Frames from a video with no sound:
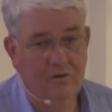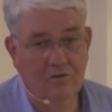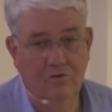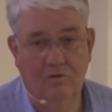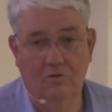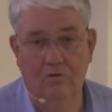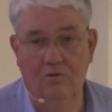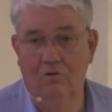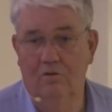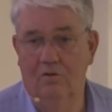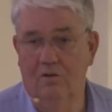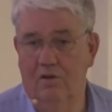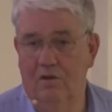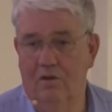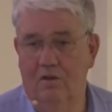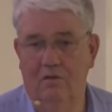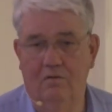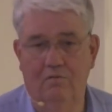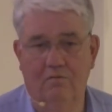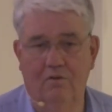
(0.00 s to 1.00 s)
So
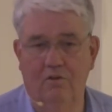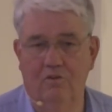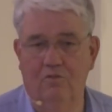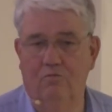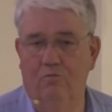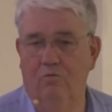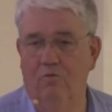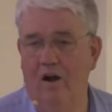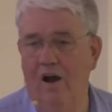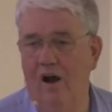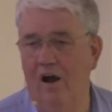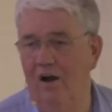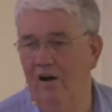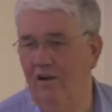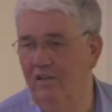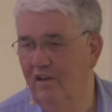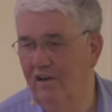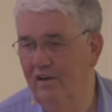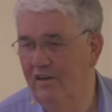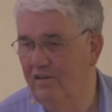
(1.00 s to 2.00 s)
it's
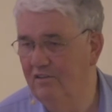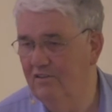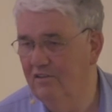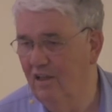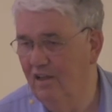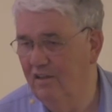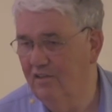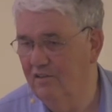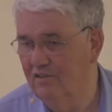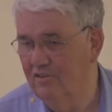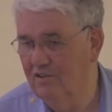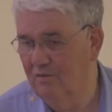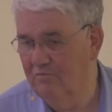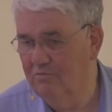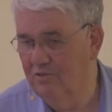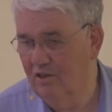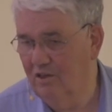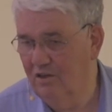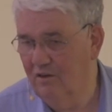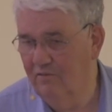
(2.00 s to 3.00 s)
rare that he's not the
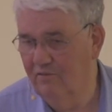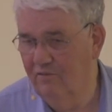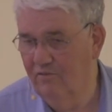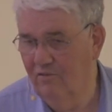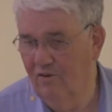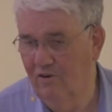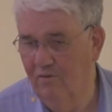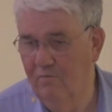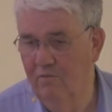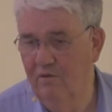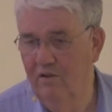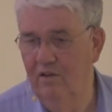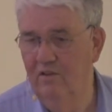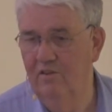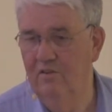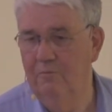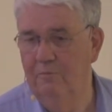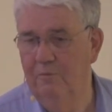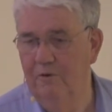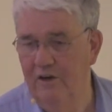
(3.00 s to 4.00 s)
subject of the verb.
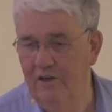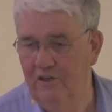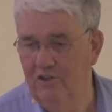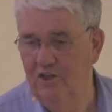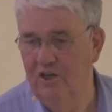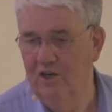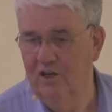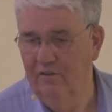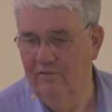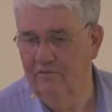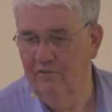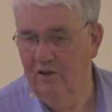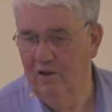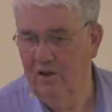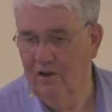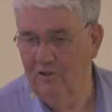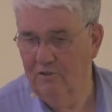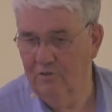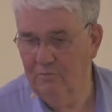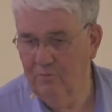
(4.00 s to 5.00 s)
In the preaching of the
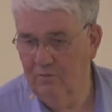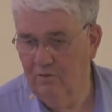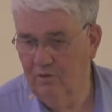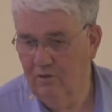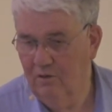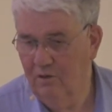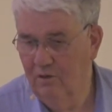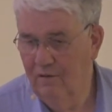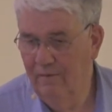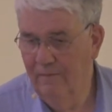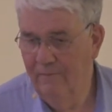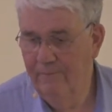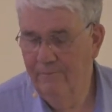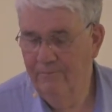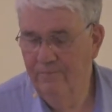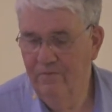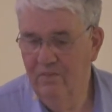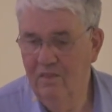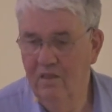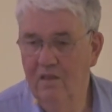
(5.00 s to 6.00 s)
gospel,
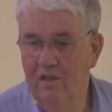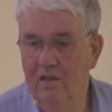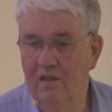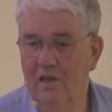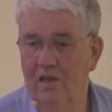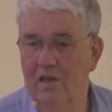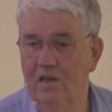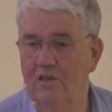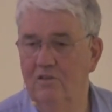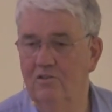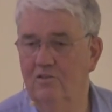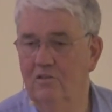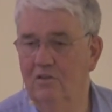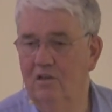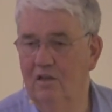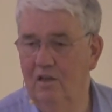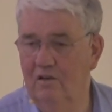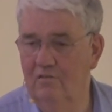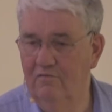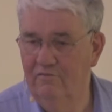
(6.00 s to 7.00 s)
he
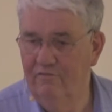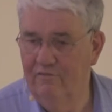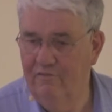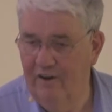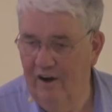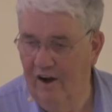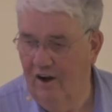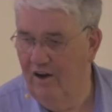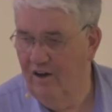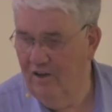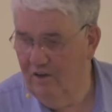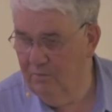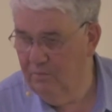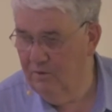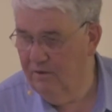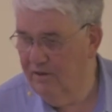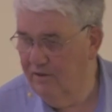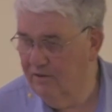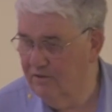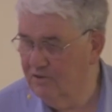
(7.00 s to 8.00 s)
is
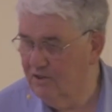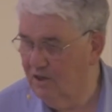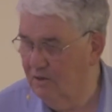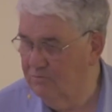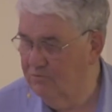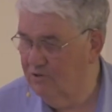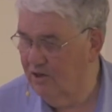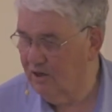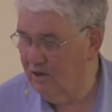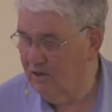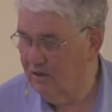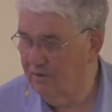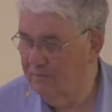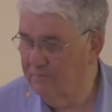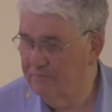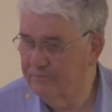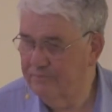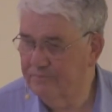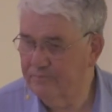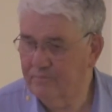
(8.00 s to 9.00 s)
invariably the subject.
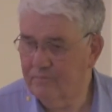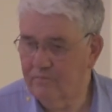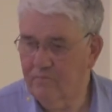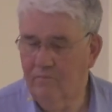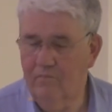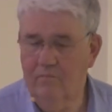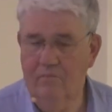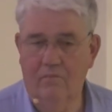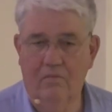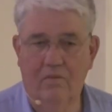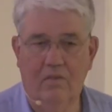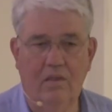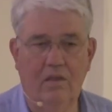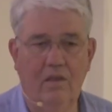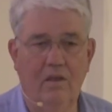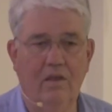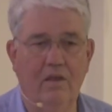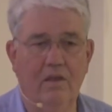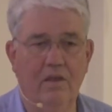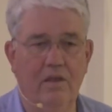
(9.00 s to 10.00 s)

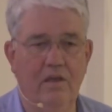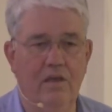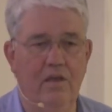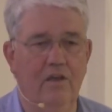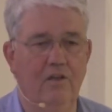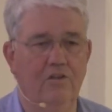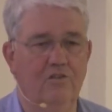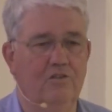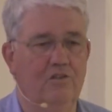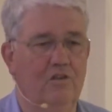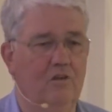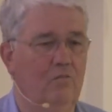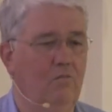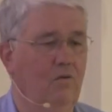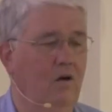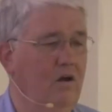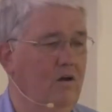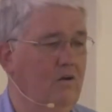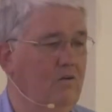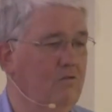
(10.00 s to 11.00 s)
He is the
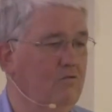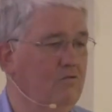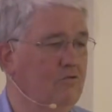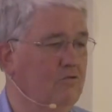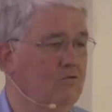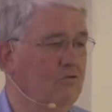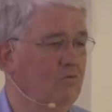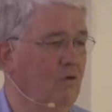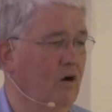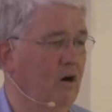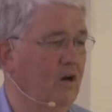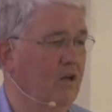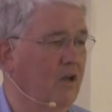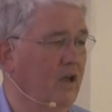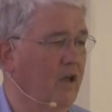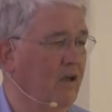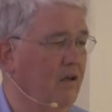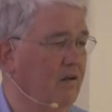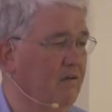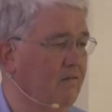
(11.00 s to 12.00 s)
one who's
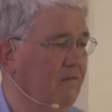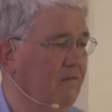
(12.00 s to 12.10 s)
working.